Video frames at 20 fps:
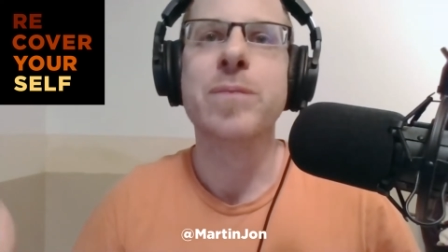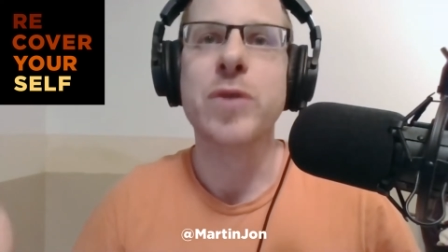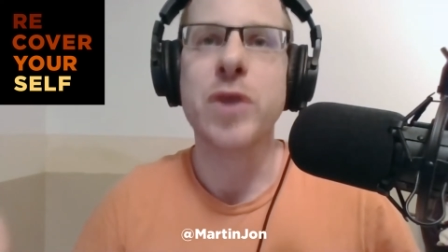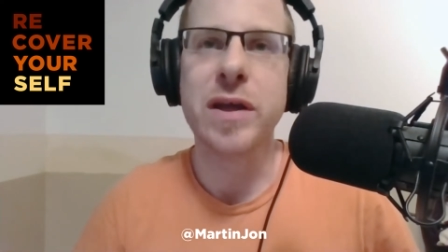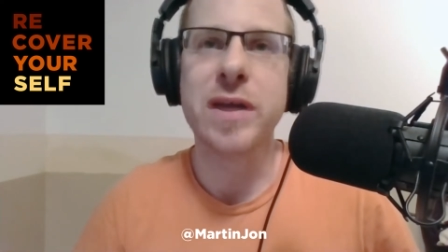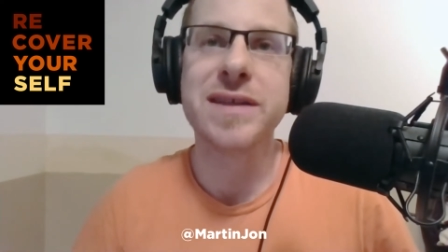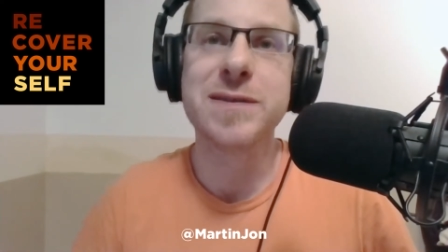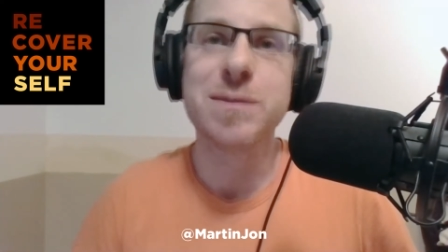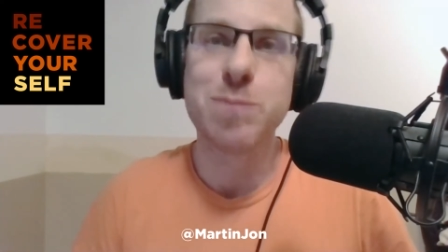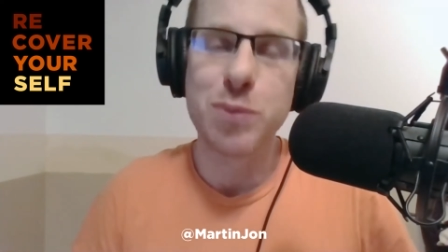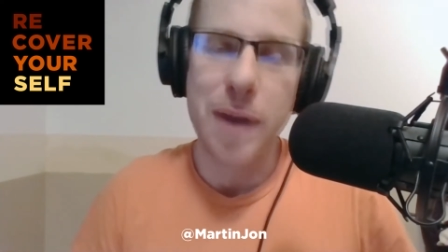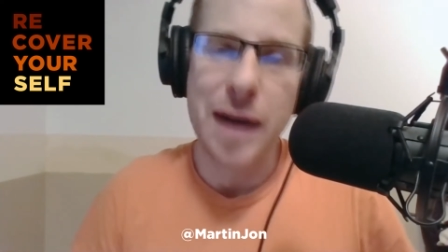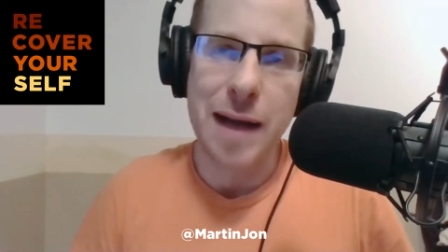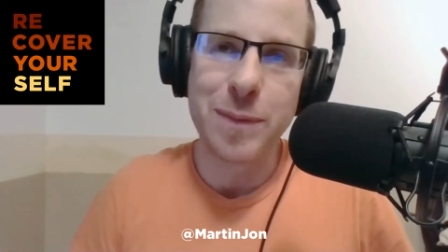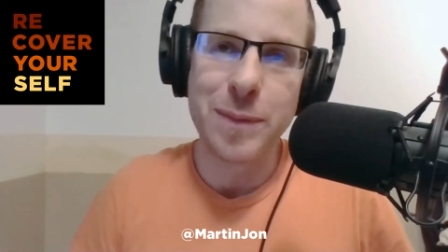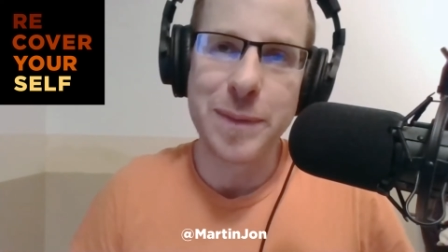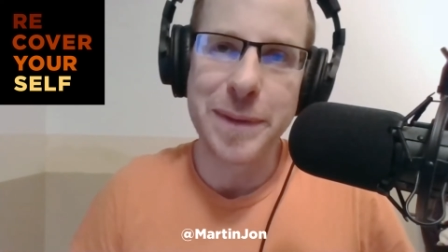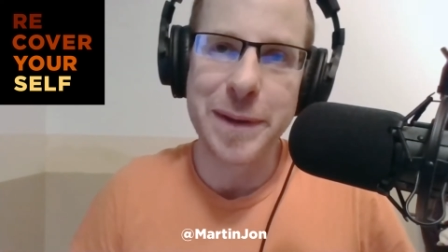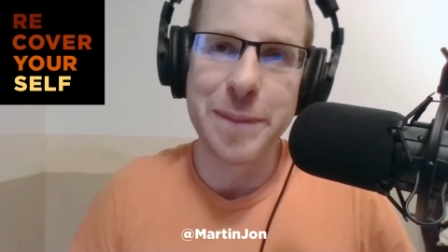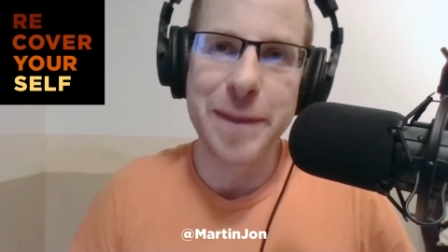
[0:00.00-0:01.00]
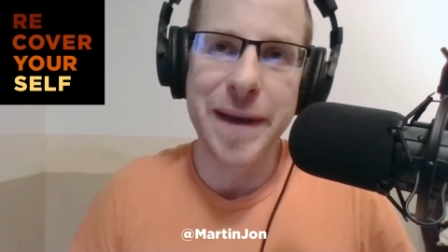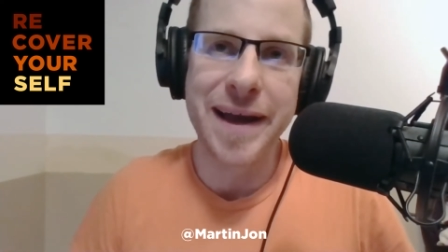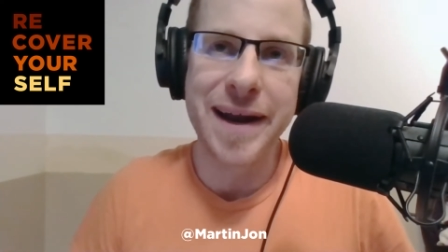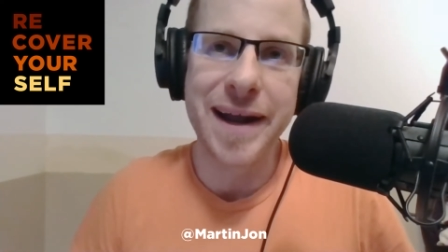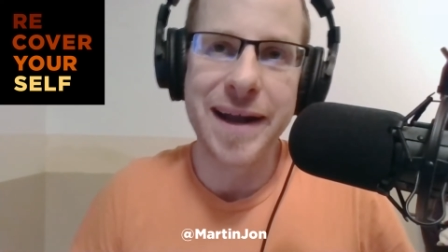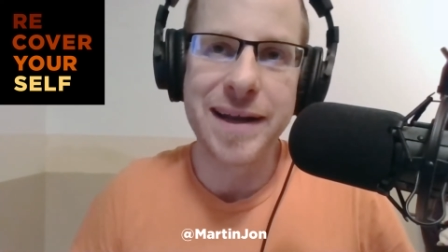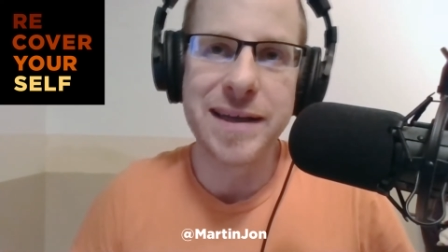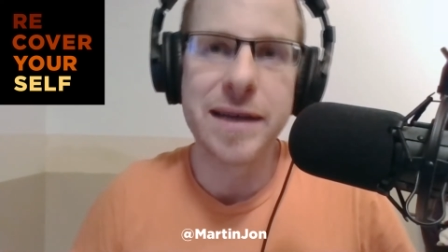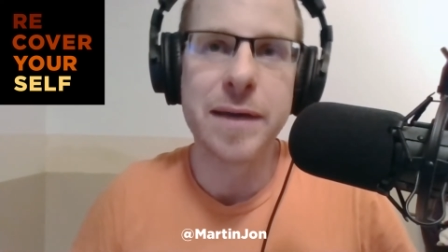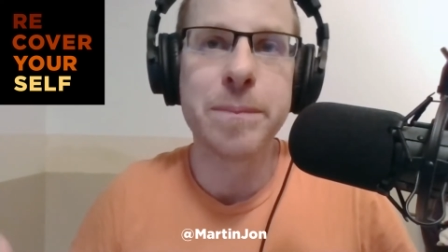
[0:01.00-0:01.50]
you know, this is probably a bad
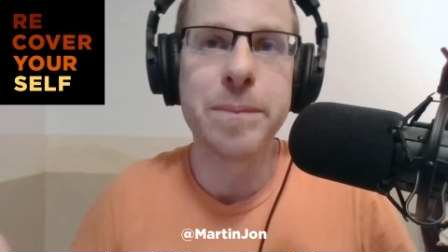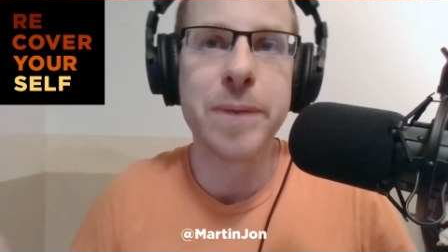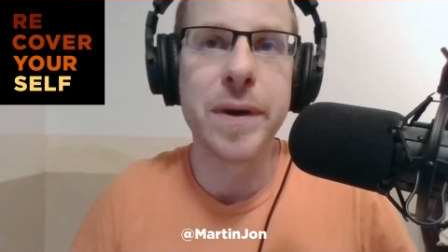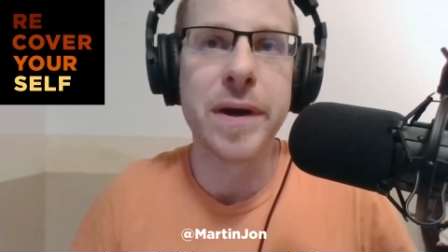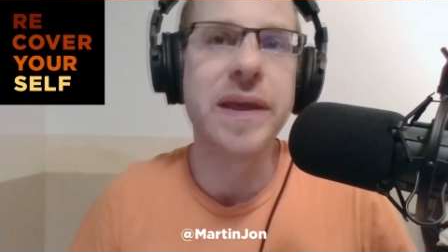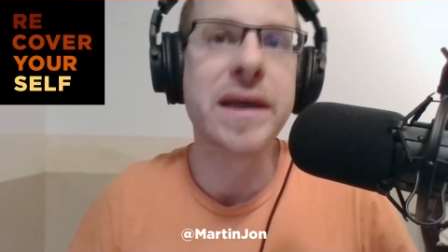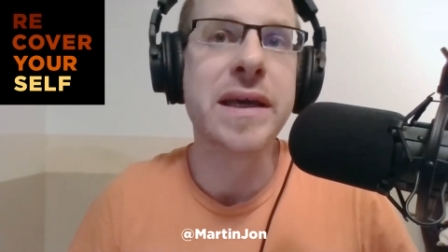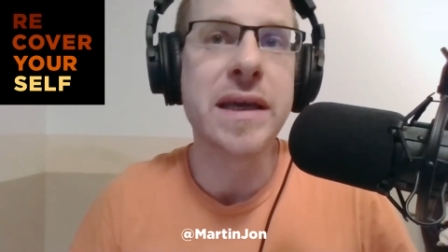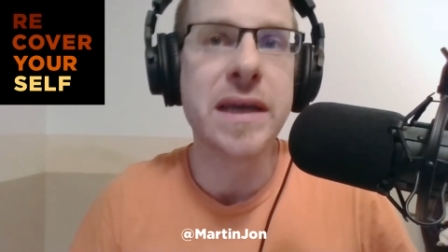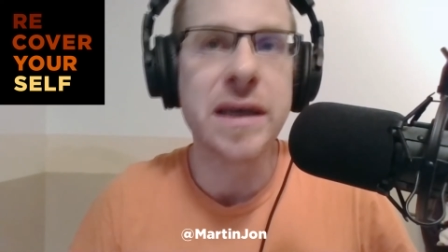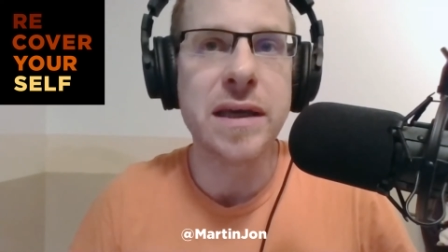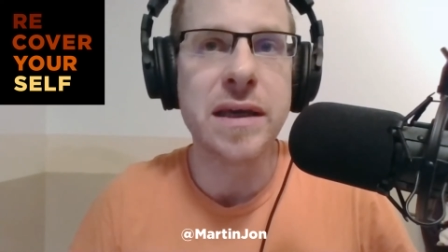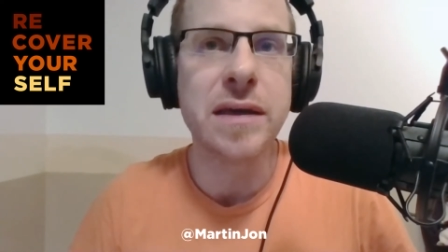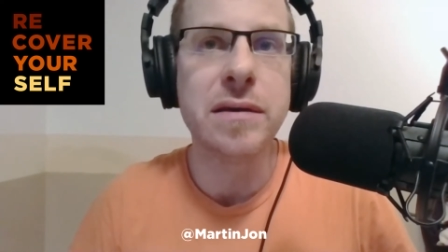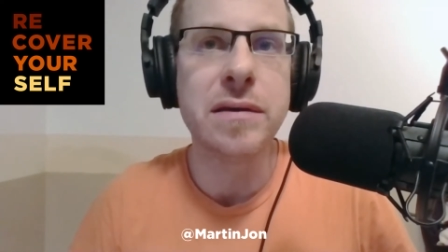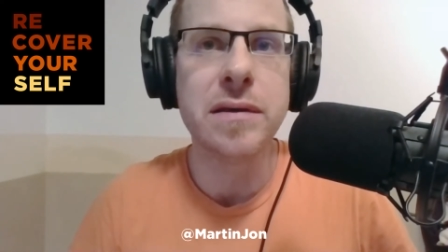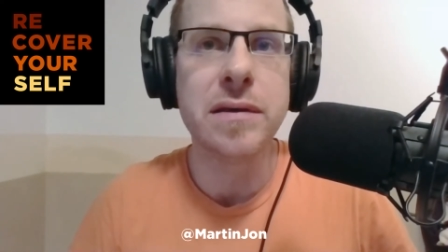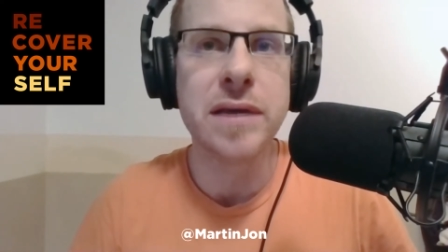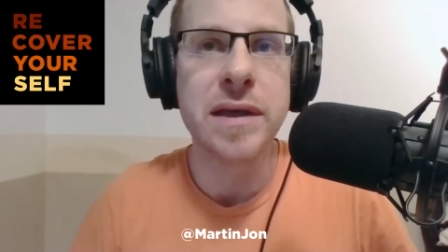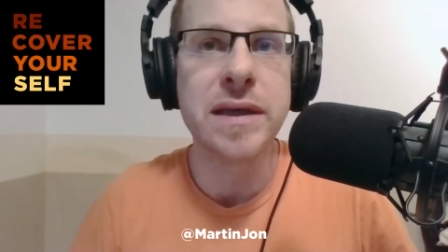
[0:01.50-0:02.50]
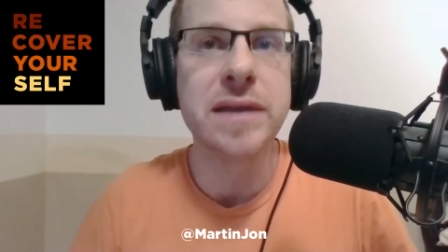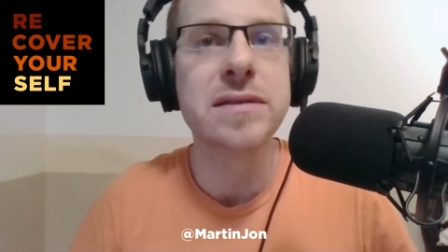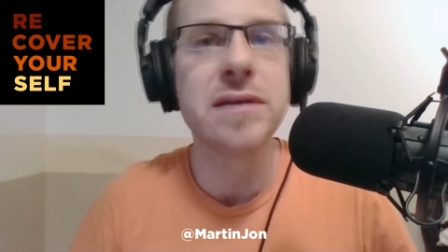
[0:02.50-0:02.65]
idea. But he